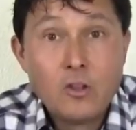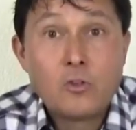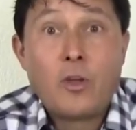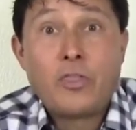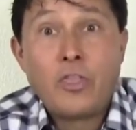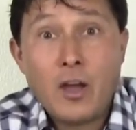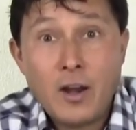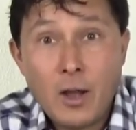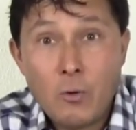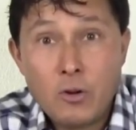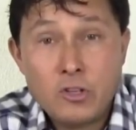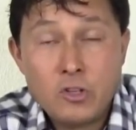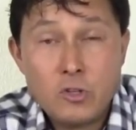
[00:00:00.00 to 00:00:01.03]
So I thought I
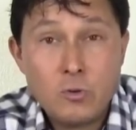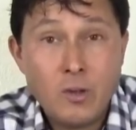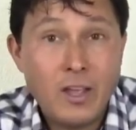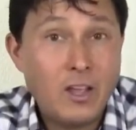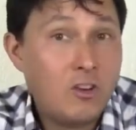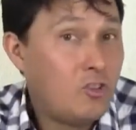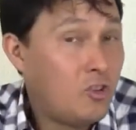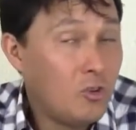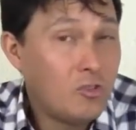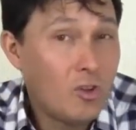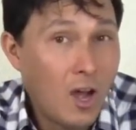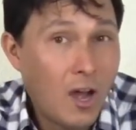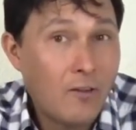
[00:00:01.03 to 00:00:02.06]
would do a
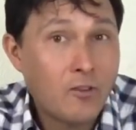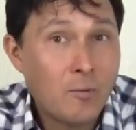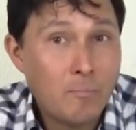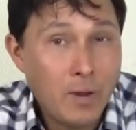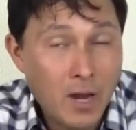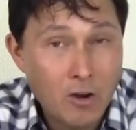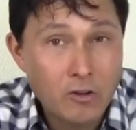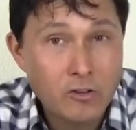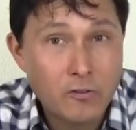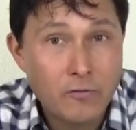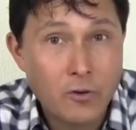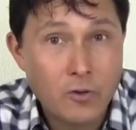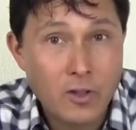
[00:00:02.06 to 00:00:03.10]
juice off
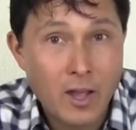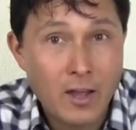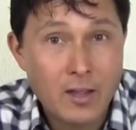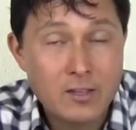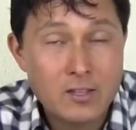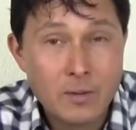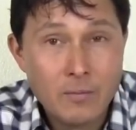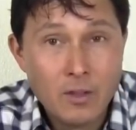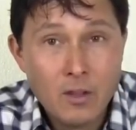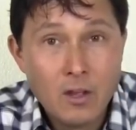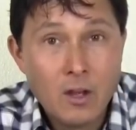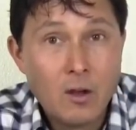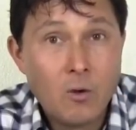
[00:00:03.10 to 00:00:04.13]
comparison for you guys
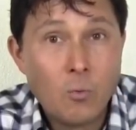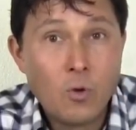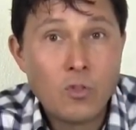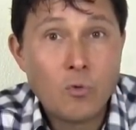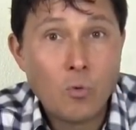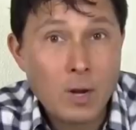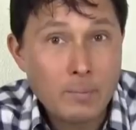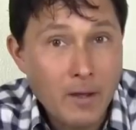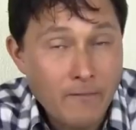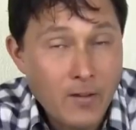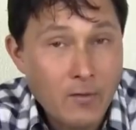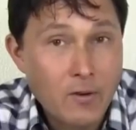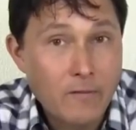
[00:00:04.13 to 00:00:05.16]
with one of my
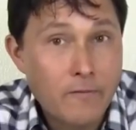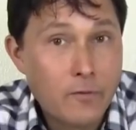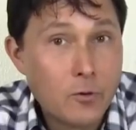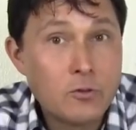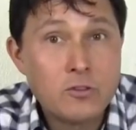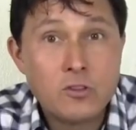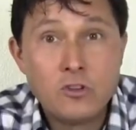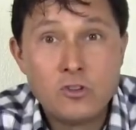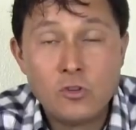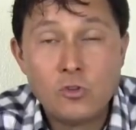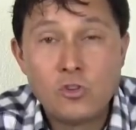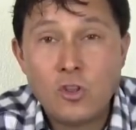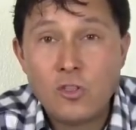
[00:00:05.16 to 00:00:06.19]
favorite fruits to
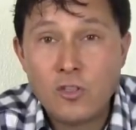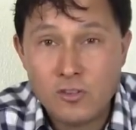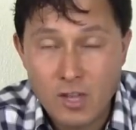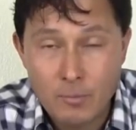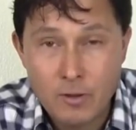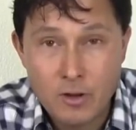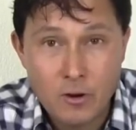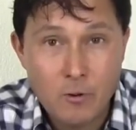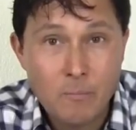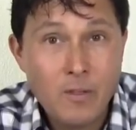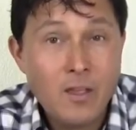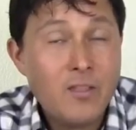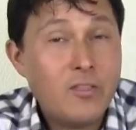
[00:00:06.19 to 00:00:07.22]
juice this time of
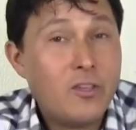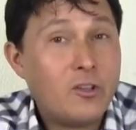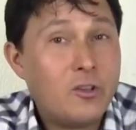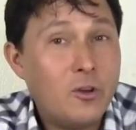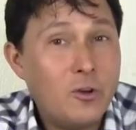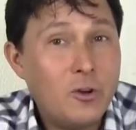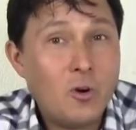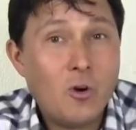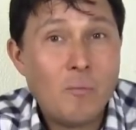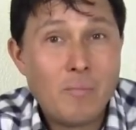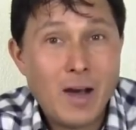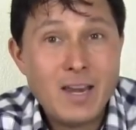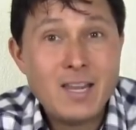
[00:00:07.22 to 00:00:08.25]
year, the good
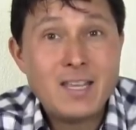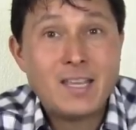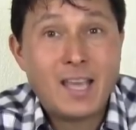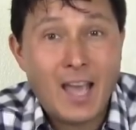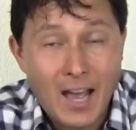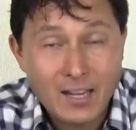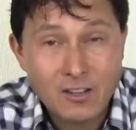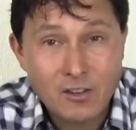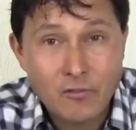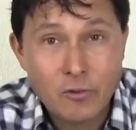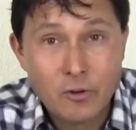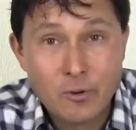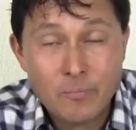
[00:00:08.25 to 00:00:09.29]
almighty
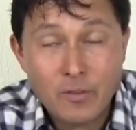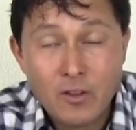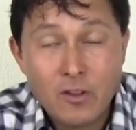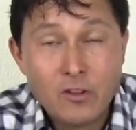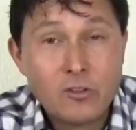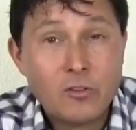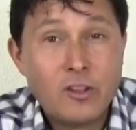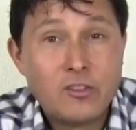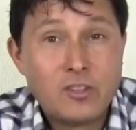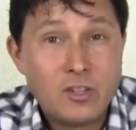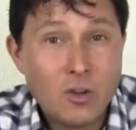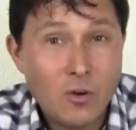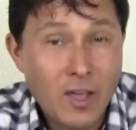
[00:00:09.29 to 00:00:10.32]
cactus fruit. So
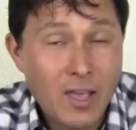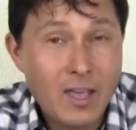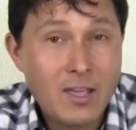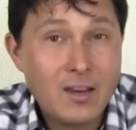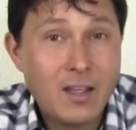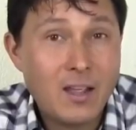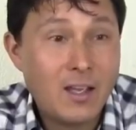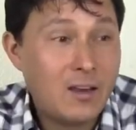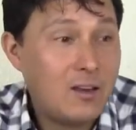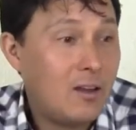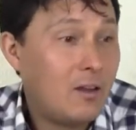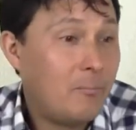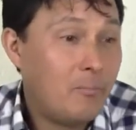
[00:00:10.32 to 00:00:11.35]
let's go ahead
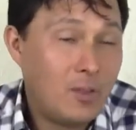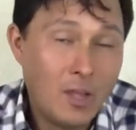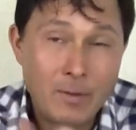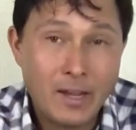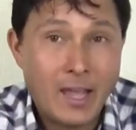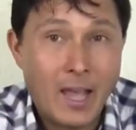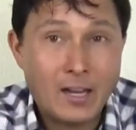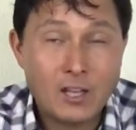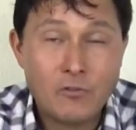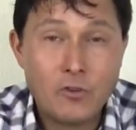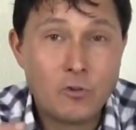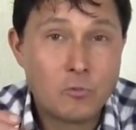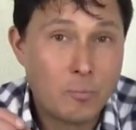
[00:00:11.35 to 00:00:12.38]
and get my
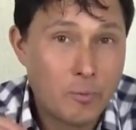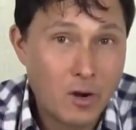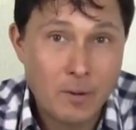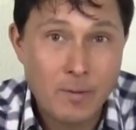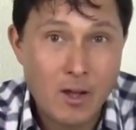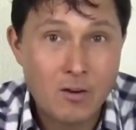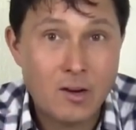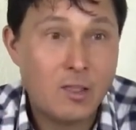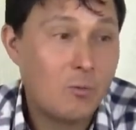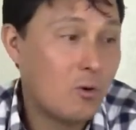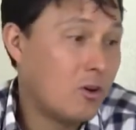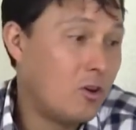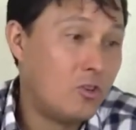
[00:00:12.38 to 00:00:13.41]
cactus fruits, we'll bring them out, and
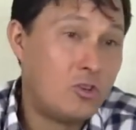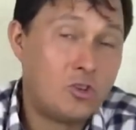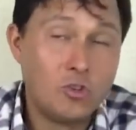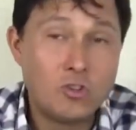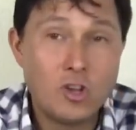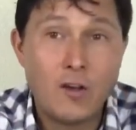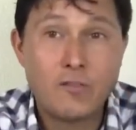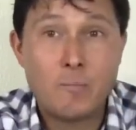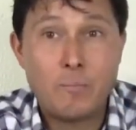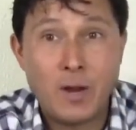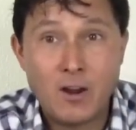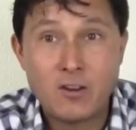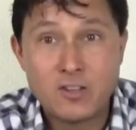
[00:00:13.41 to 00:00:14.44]
then we're going to juice off
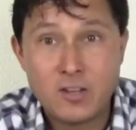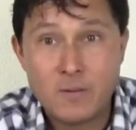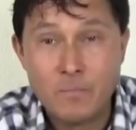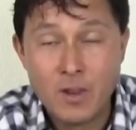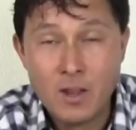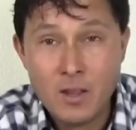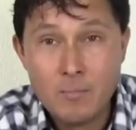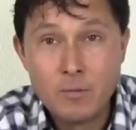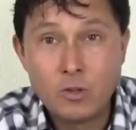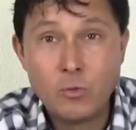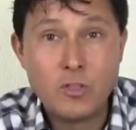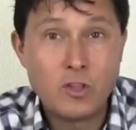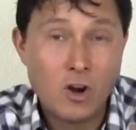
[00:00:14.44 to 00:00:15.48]
comparison
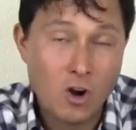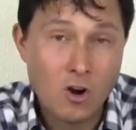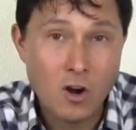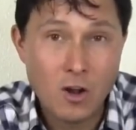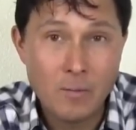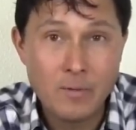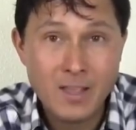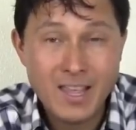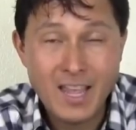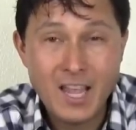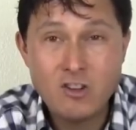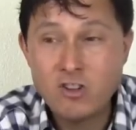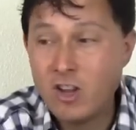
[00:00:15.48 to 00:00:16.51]
between the Hurom
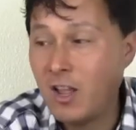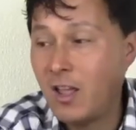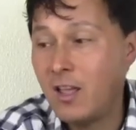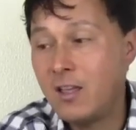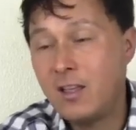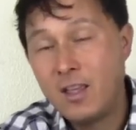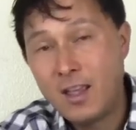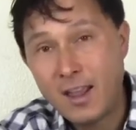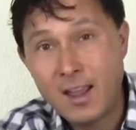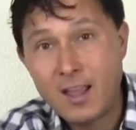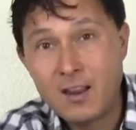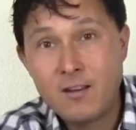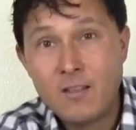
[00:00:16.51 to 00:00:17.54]
H-AA
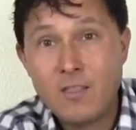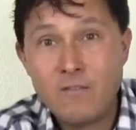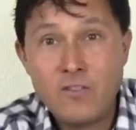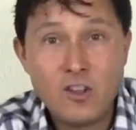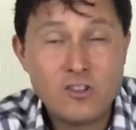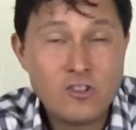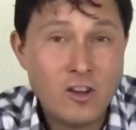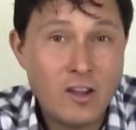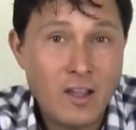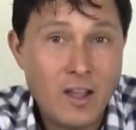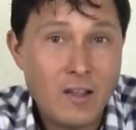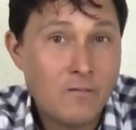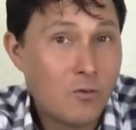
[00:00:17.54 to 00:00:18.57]
and the
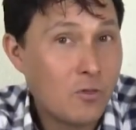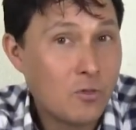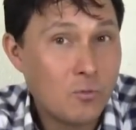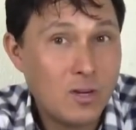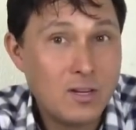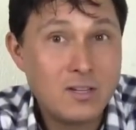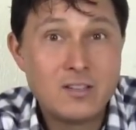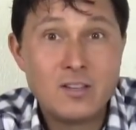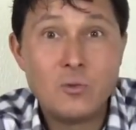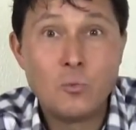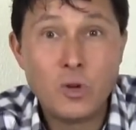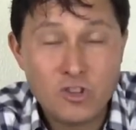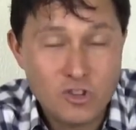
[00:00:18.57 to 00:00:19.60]
VSJ843 to
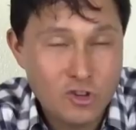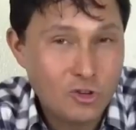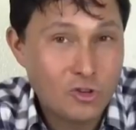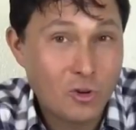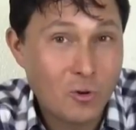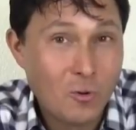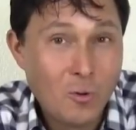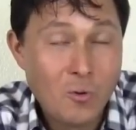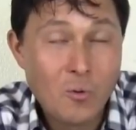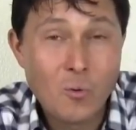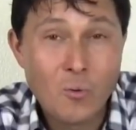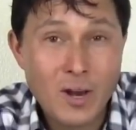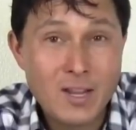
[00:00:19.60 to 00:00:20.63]
see which juicer
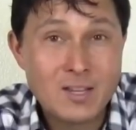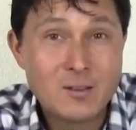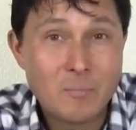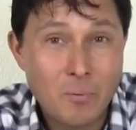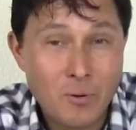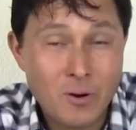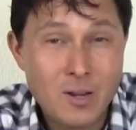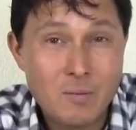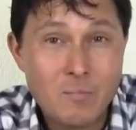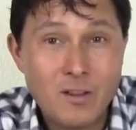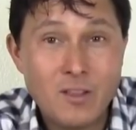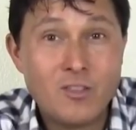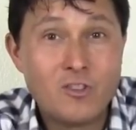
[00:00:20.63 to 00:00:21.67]
will reign
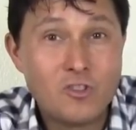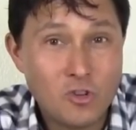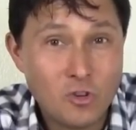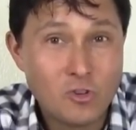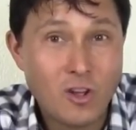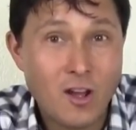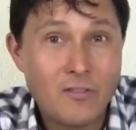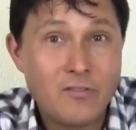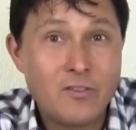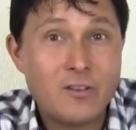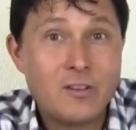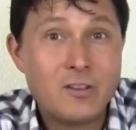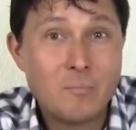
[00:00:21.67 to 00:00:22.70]
supreme in this juice off
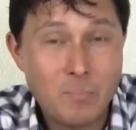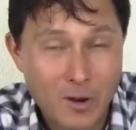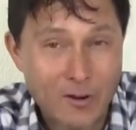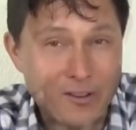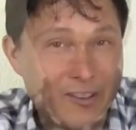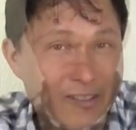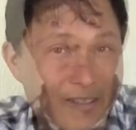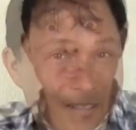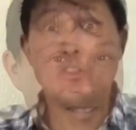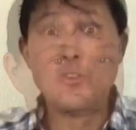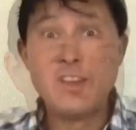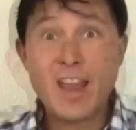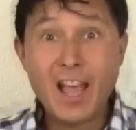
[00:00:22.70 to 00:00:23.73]
comparison.
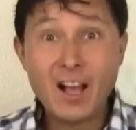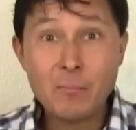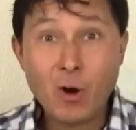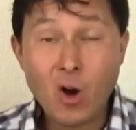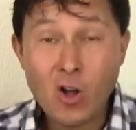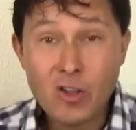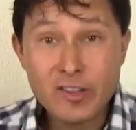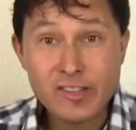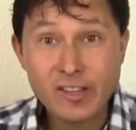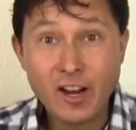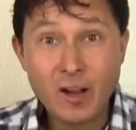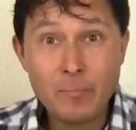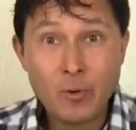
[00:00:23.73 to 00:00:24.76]
So now I'm all
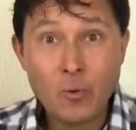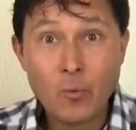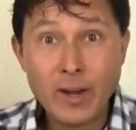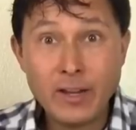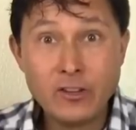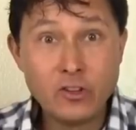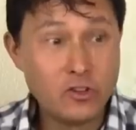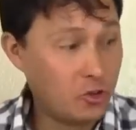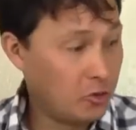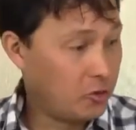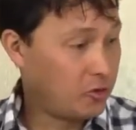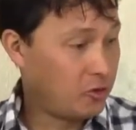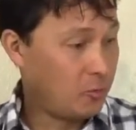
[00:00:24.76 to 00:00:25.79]
set up, ready to
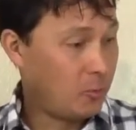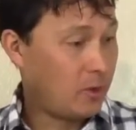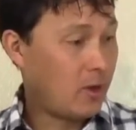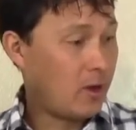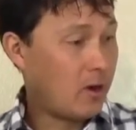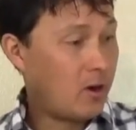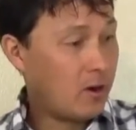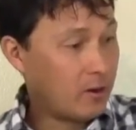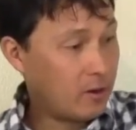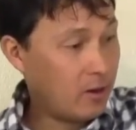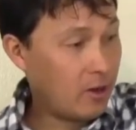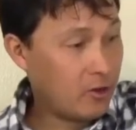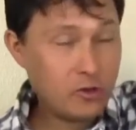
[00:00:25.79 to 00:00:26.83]
juice. We got
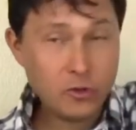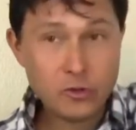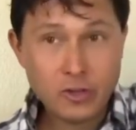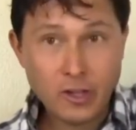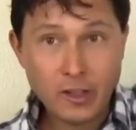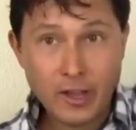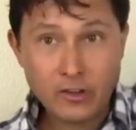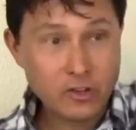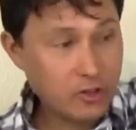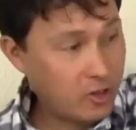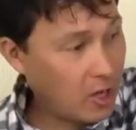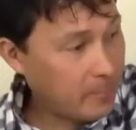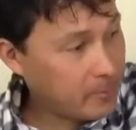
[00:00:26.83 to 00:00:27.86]
our juice
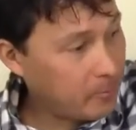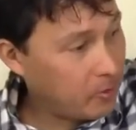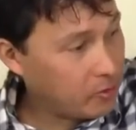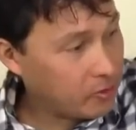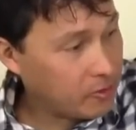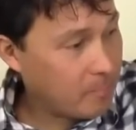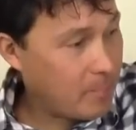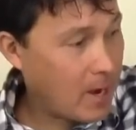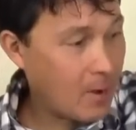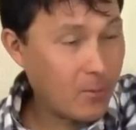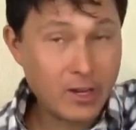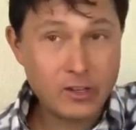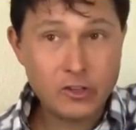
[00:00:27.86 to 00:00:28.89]
collection cups. I'm using some
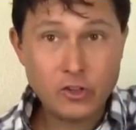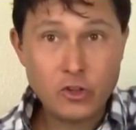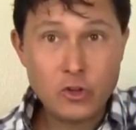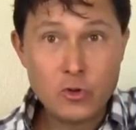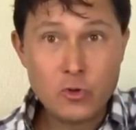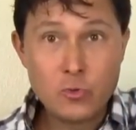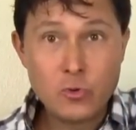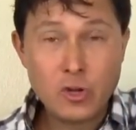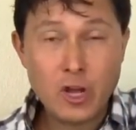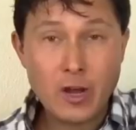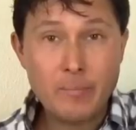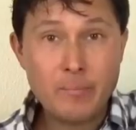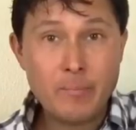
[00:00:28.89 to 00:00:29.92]
Pyrex
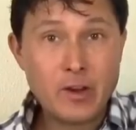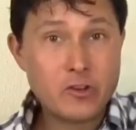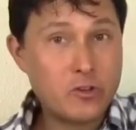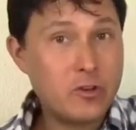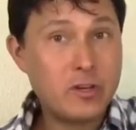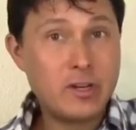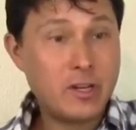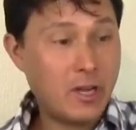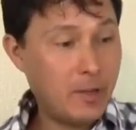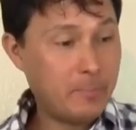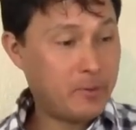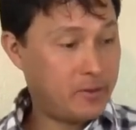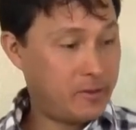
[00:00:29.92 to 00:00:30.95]
2-cup measuring
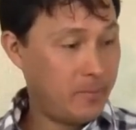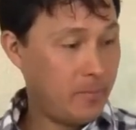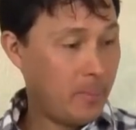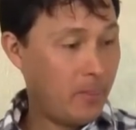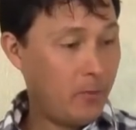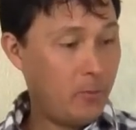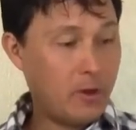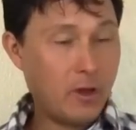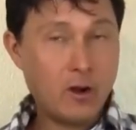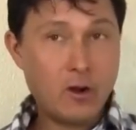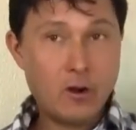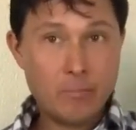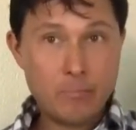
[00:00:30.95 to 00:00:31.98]
cups. We got
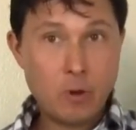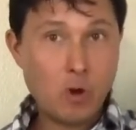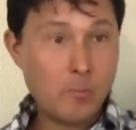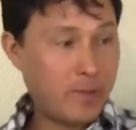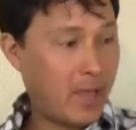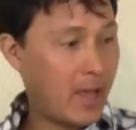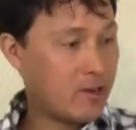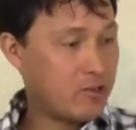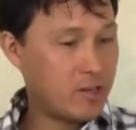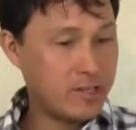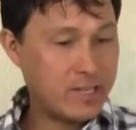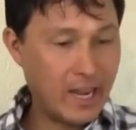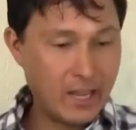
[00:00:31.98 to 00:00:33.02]
our pulp catch
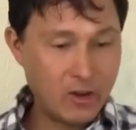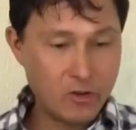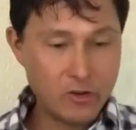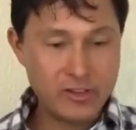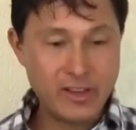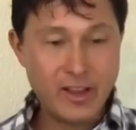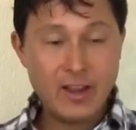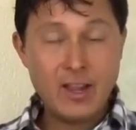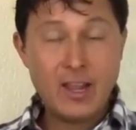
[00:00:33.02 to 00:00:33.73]
containers,